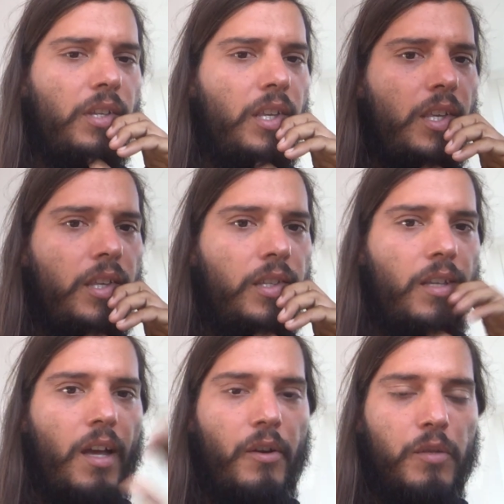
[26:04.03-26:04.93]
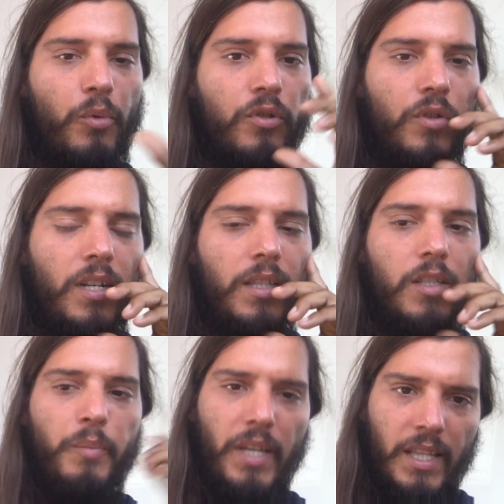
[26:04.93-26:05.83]
is how he's portrayed on
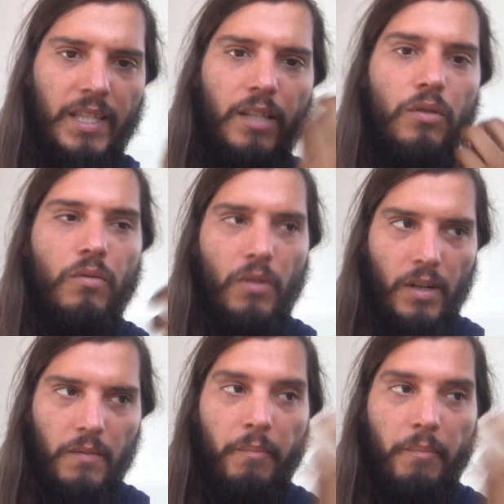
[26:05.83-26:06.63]
display and then you uh,